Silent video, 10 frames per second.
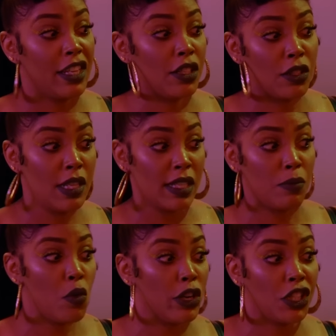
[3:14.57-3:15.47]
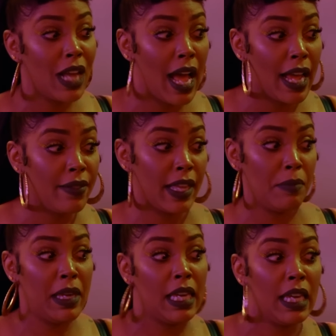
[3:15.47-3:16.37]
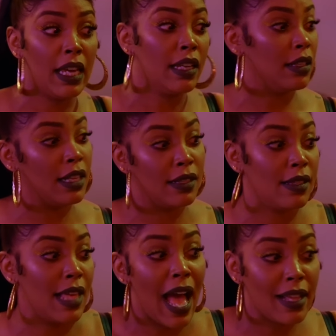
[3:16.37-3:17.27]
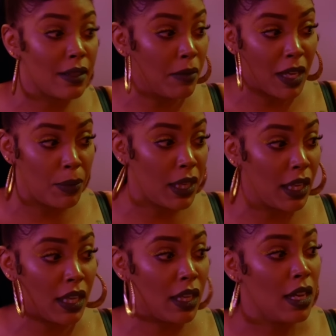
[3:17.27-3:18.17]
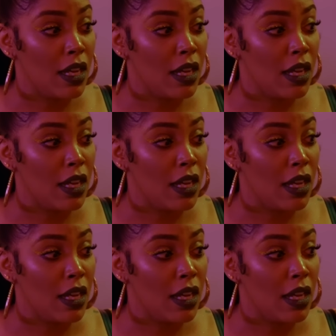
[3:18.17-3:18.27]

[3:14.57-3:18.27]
this this more shine than me, and is that maybe